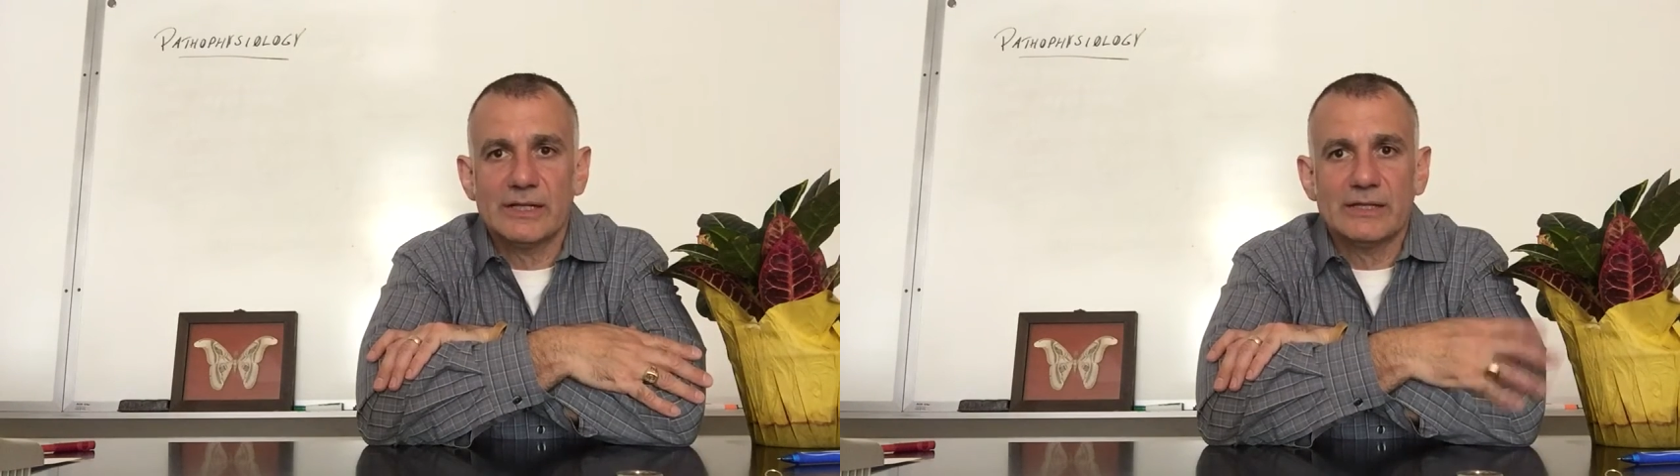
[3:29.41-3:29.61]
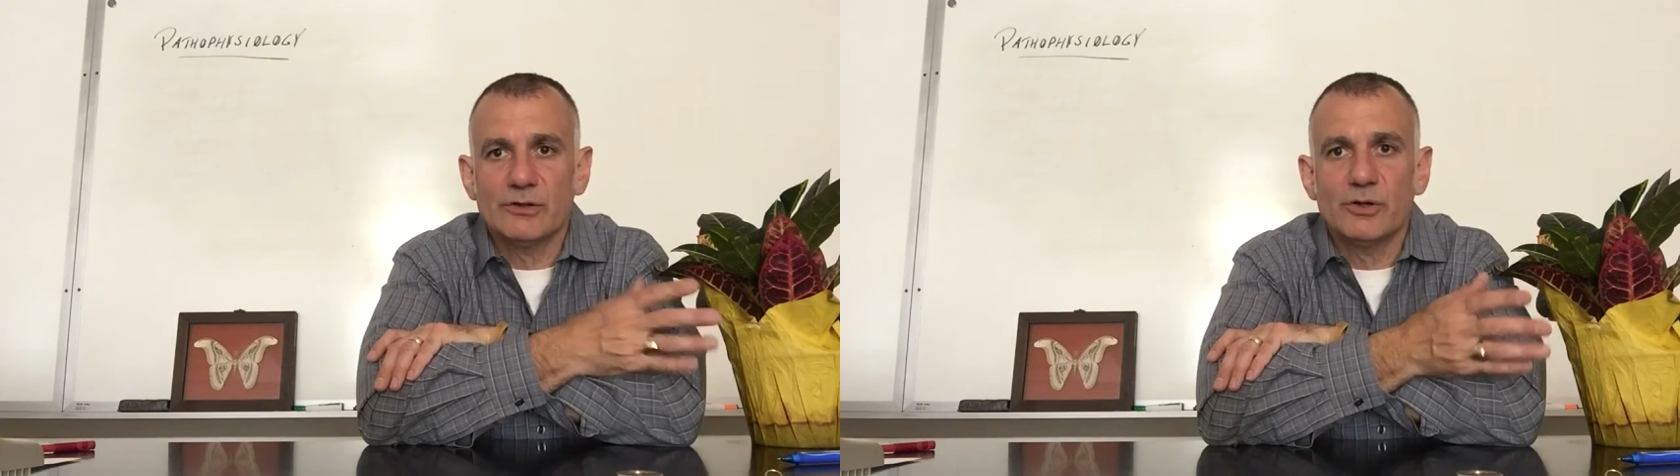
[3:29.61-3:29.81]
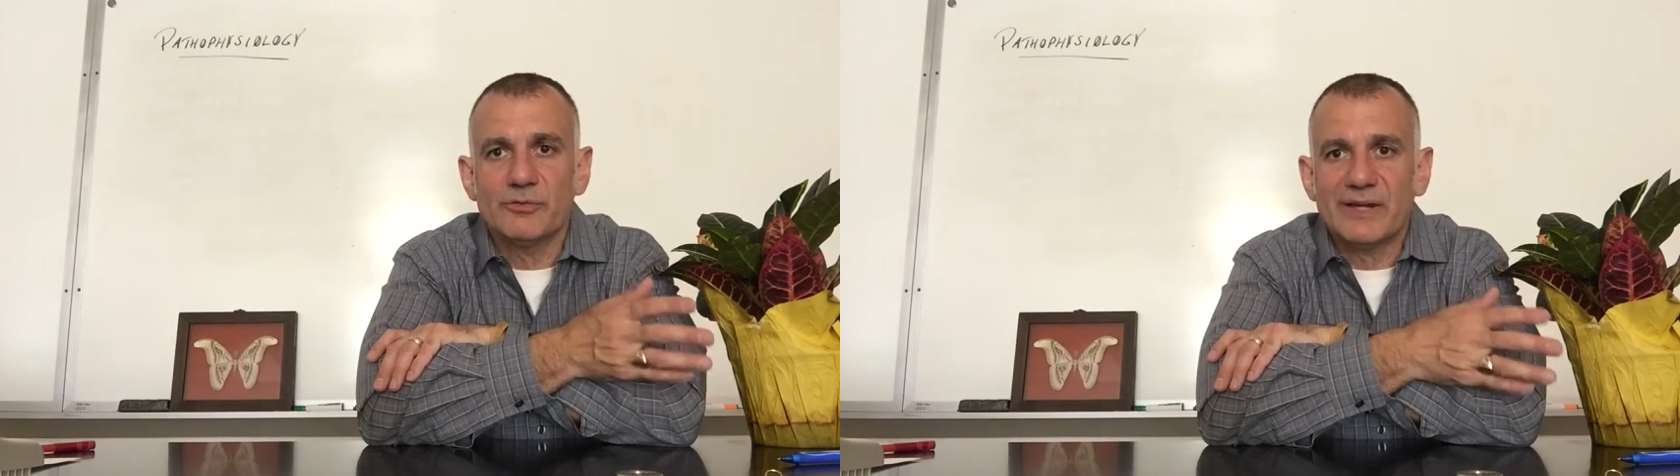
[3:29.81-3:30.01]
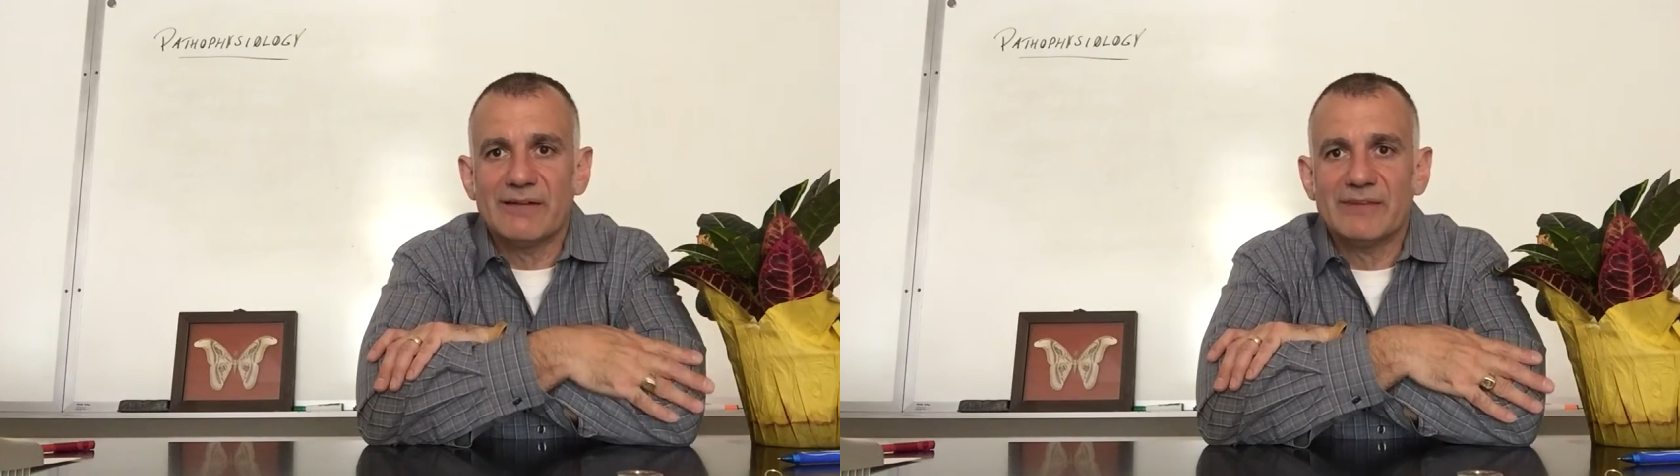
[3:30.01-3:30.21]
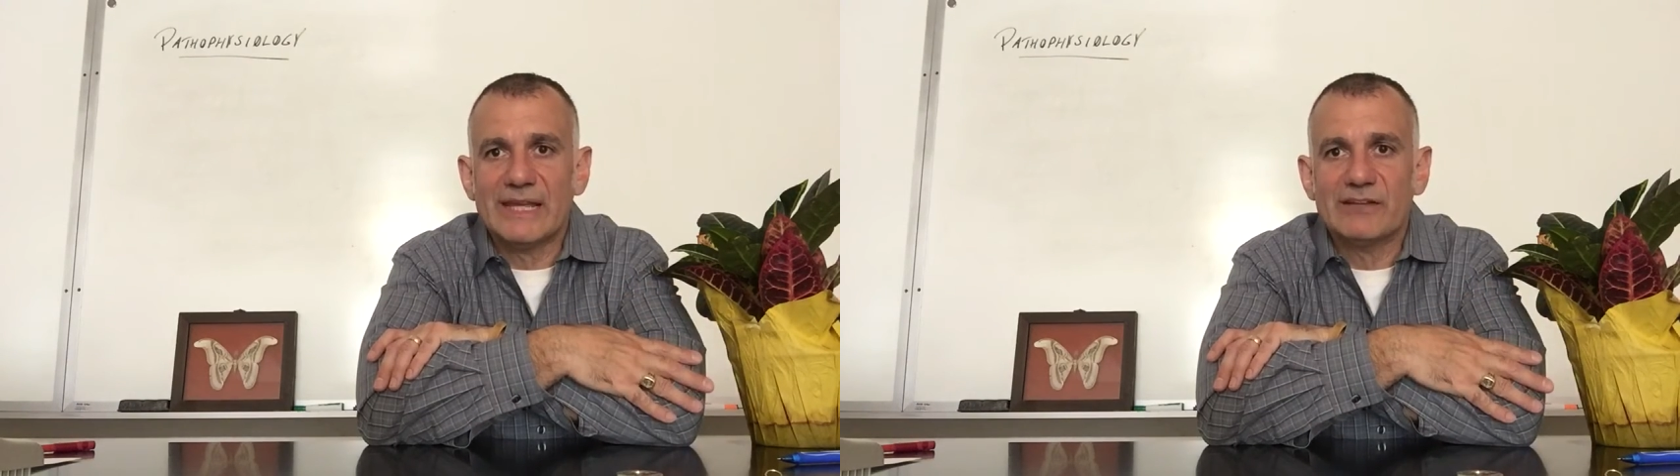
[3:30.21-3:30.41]
I don't know if I
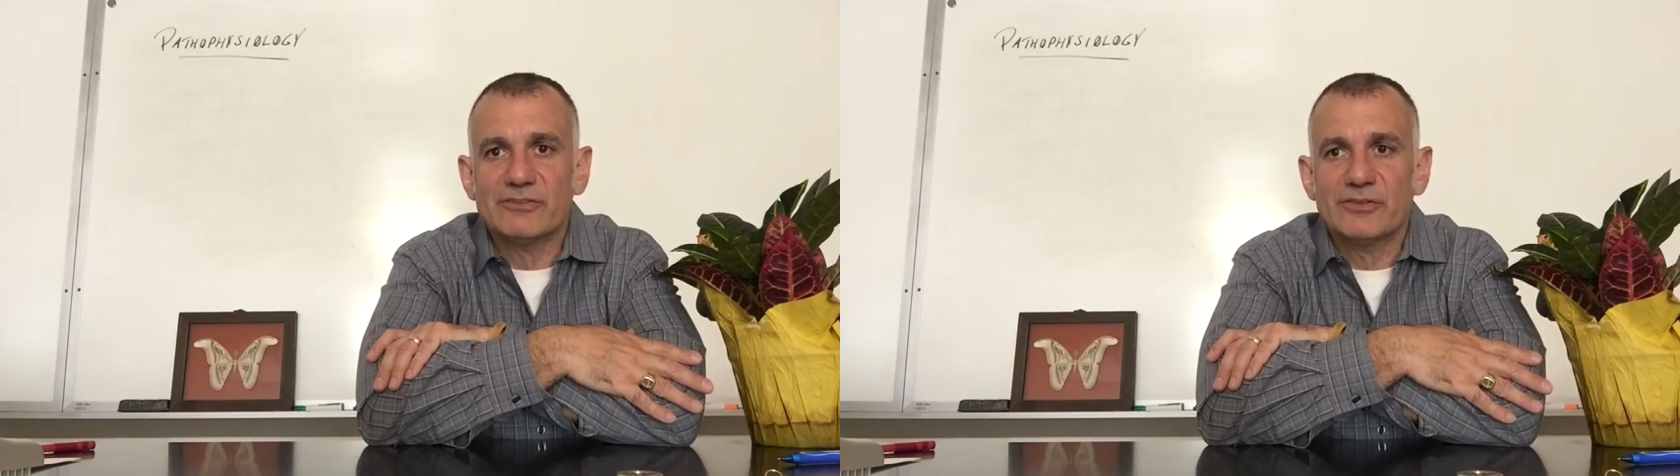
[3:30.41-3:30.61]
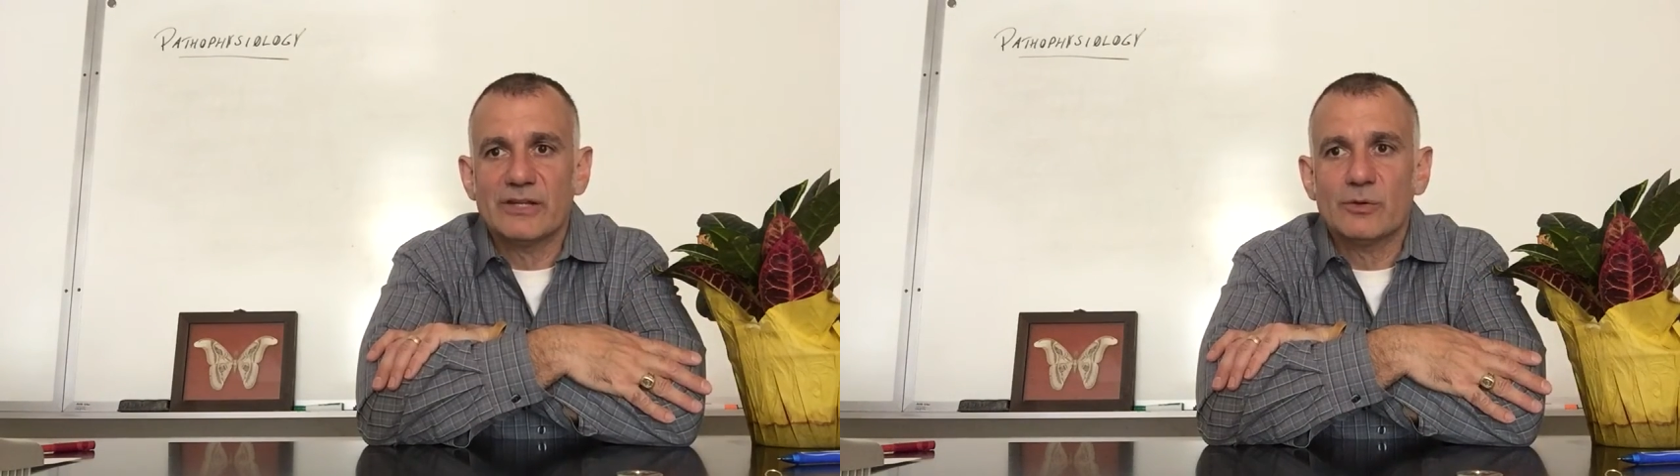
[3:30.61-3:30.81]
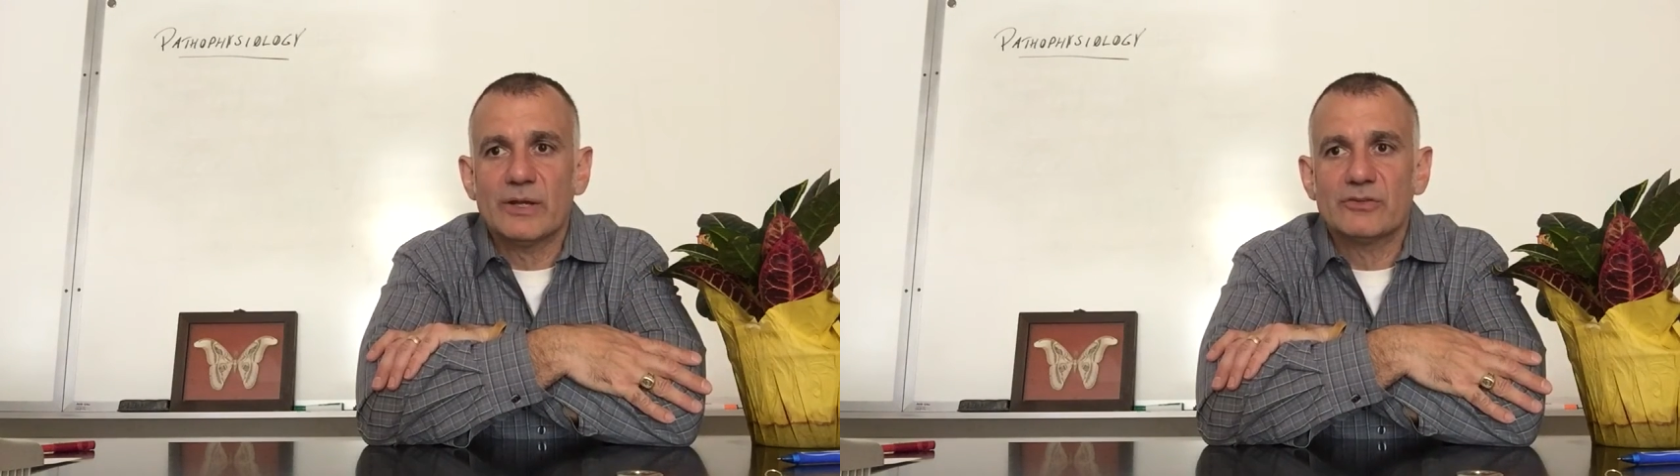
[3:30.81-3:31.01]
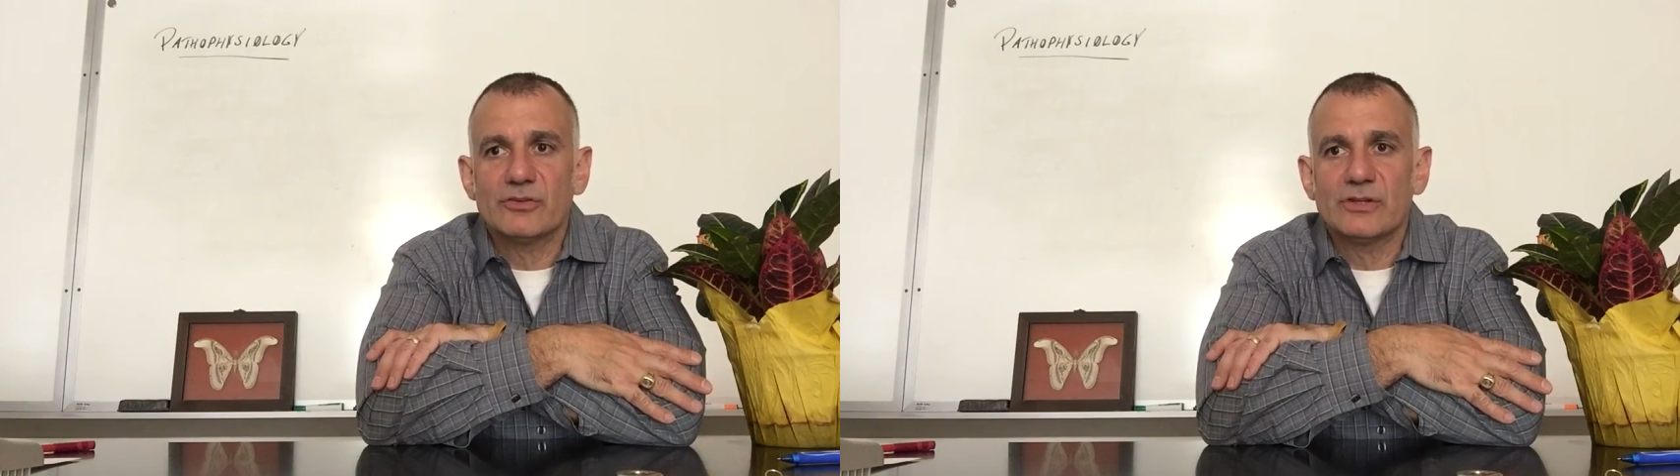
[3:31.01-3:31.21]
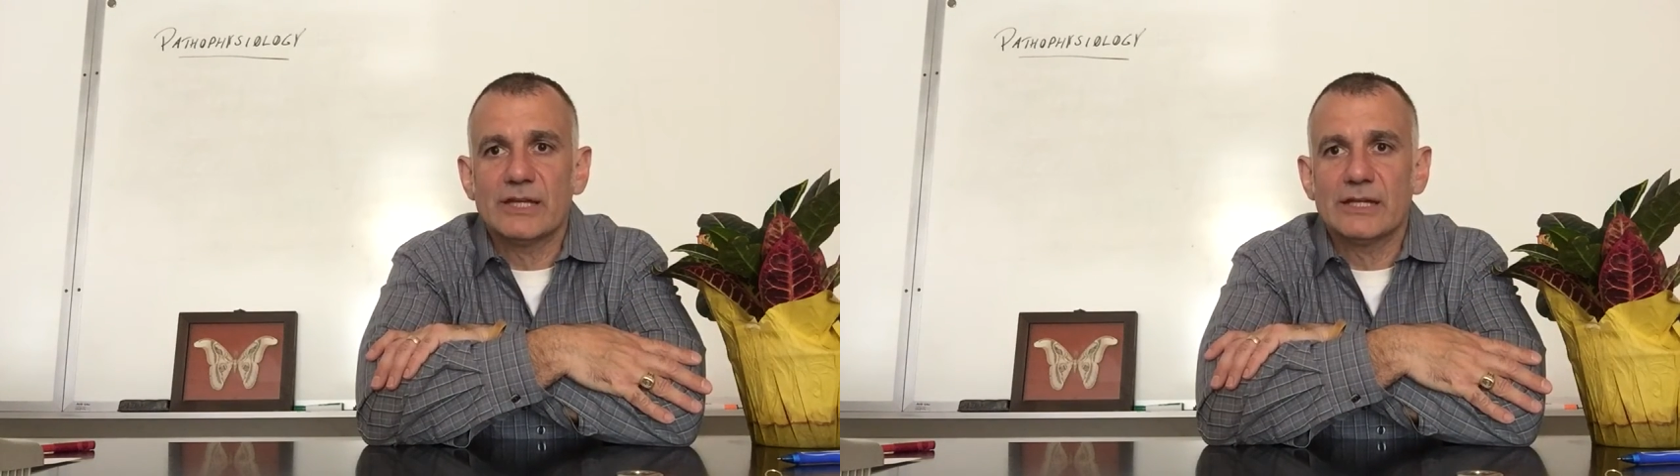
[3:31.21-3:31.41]
have the answer to that
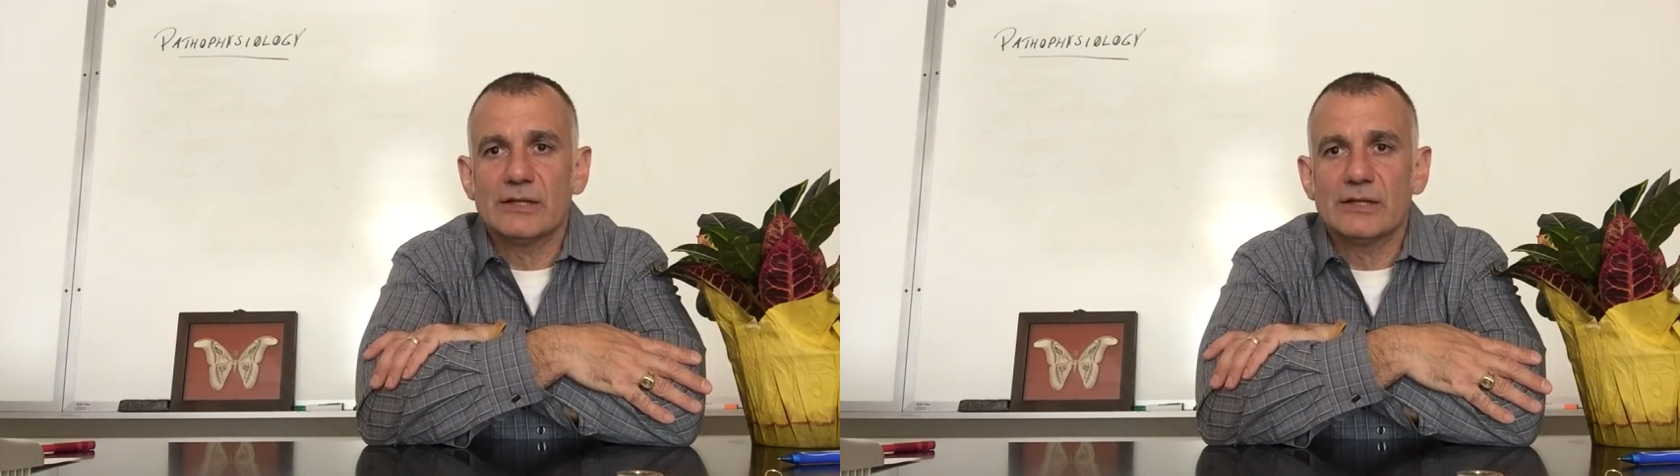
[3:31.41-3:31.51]
question yet.